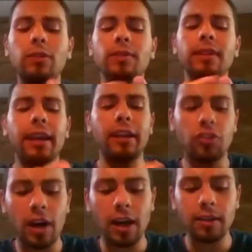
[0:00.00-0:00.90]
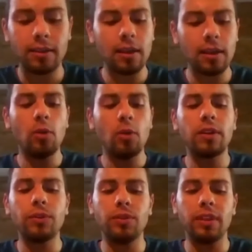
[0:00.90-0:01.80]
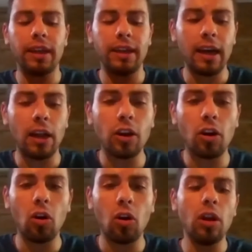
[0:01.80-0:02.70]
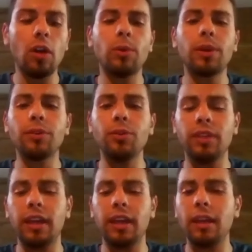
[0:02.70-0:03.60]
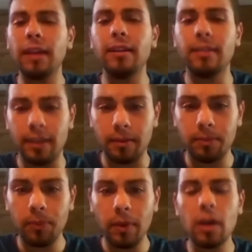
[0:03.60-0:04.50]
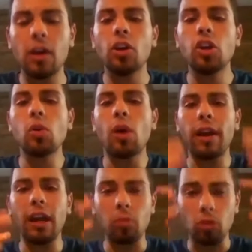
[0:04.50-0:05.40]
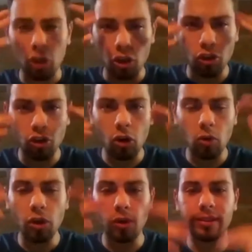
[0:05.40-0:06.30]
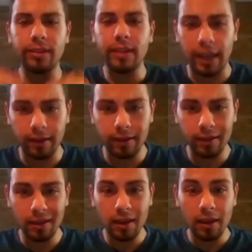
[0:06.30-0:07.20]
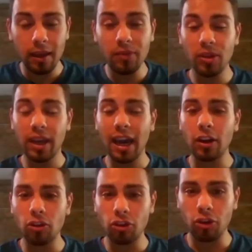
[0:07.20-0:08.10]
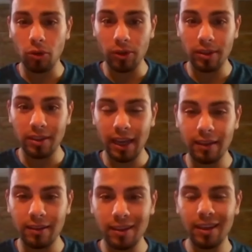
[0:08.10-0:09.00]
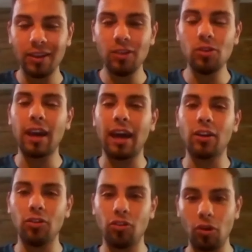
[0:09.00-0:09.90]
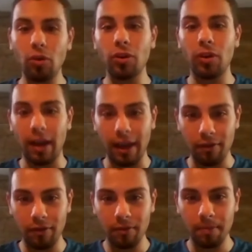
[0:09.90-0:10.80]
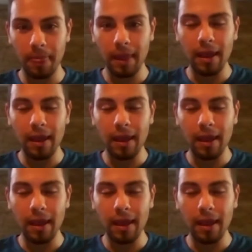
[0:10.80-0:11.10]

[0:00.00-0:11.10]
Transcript: using any drugs, without using any alcohol, without using any medicine. You are able to control your state. If you can control your state, you can control your life. Oh,